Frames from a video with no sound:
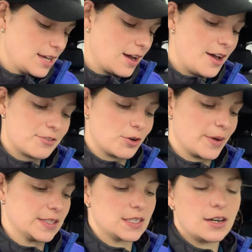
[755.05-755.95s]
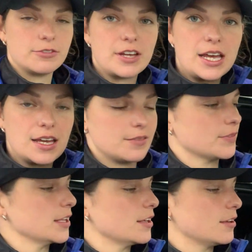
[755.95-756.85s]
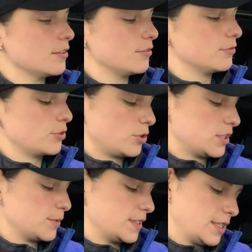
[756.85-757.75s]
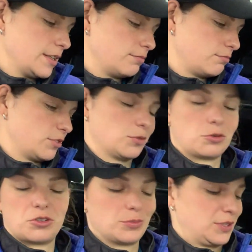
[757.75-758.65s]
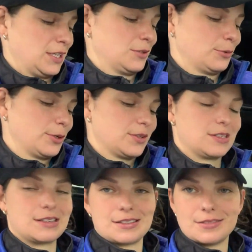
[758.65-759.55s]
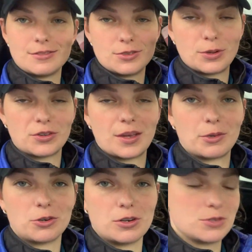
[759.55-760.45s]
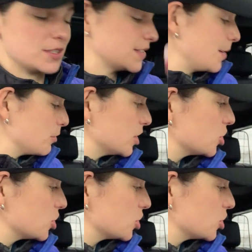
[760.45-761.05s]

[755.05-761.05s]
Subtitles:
I've got myself a Christmassy, well, it's not Christmassy at all, it's just smoked salmon and cream cheese sandwich.